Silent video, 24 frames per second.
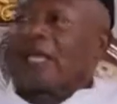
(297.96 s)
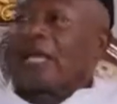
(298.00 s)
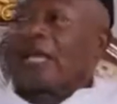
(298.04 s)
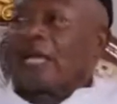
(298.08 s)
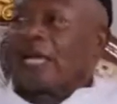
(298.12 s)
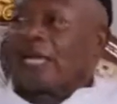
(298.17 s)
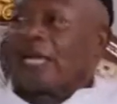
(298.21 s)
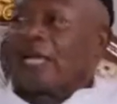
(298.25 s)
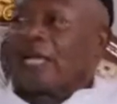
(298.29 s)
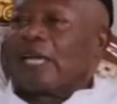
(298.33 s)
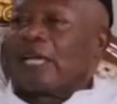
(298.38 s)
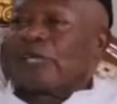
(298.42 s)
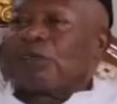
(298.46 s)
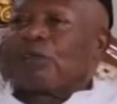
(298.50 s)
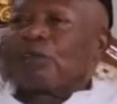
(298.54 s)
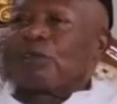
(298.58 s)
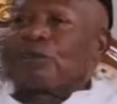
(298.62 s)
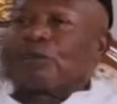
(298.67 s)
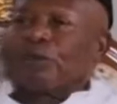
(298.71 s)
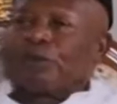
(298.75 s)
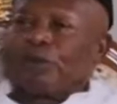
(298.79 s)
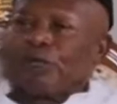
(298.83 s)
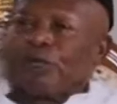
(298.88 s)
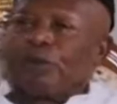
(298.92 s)
I had
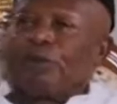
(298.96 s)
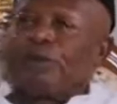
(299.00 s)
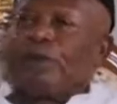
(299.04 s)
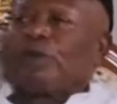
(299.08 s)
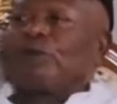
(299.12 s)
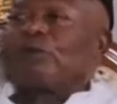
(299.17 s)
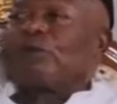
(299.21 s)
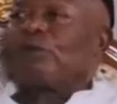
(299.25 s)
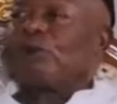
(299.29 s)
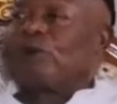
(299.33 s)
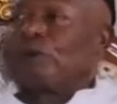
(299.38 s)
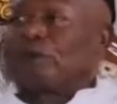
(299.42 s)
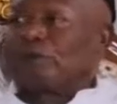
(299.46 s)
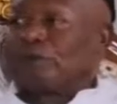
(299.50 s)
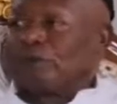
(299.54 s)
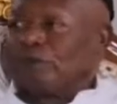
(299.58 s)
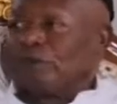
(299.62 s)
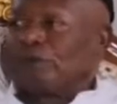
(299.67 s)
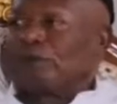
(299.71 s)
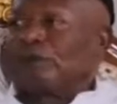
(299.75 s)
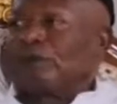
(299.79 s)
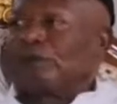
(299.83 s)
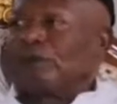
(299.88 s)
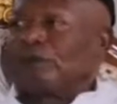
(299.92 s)
to fill my
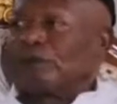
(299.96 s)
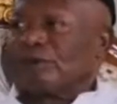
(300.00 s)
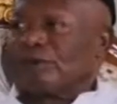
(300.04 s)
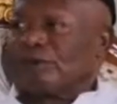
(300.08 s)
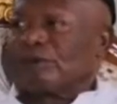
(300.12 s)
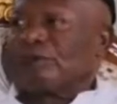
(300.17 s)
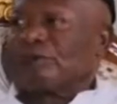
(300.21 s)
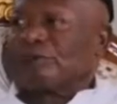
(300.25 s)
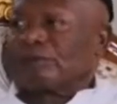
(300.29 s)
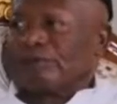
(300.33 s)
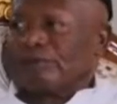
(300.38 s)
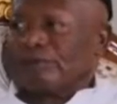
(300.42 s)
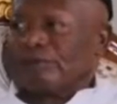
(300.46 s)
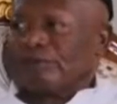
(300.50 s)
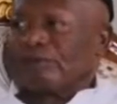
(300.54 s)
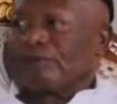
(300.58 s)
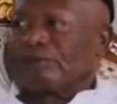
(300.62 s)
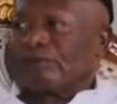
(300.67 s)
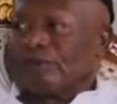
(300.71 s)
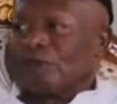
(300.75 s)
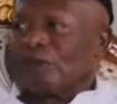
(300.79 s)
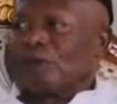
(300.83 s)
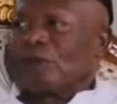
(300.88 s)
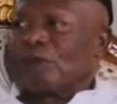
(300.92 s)
forms.
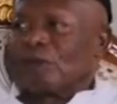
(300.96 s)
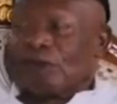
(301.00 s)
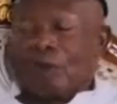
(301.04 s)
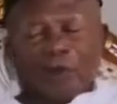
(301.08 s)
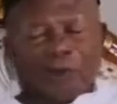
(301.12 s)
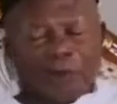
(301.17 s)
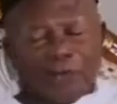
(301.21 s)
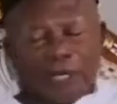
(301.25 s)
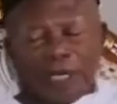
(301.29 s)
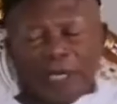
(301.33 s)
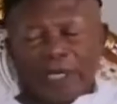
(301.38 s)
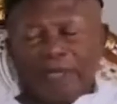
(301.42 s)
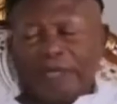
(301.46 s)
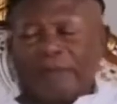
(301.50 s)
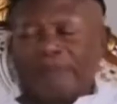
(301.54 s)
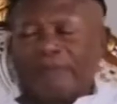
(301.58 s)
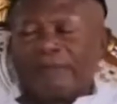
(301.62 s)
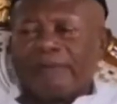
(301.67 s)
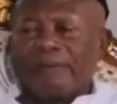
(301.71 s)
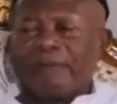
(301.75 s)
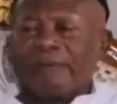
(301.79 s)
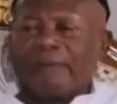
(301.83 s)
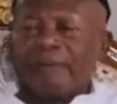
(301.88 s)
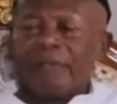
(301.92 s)
Yourself? Oh, yeah.
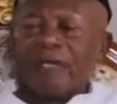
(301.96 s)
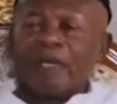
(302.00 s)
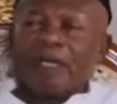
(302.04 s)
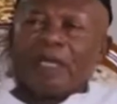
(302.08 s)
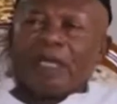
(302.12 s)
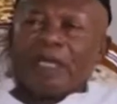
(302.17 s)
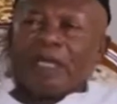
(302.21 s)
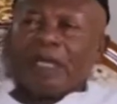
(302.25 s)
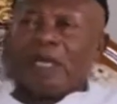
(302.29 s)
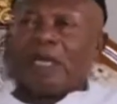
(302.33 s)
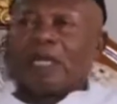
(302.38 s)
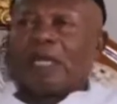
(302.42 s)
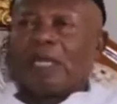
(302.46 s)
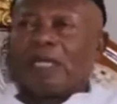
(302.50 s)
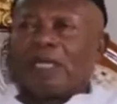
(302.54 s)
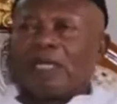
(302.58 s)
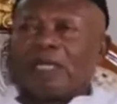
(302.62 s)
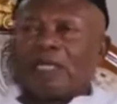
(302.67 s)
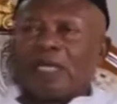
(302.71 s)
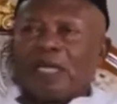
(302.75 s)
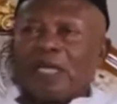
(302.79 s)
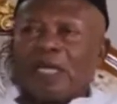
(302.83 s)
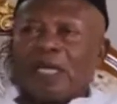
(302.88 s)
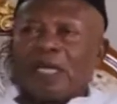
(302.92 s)

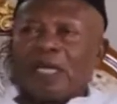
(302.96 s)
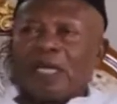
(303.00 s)
And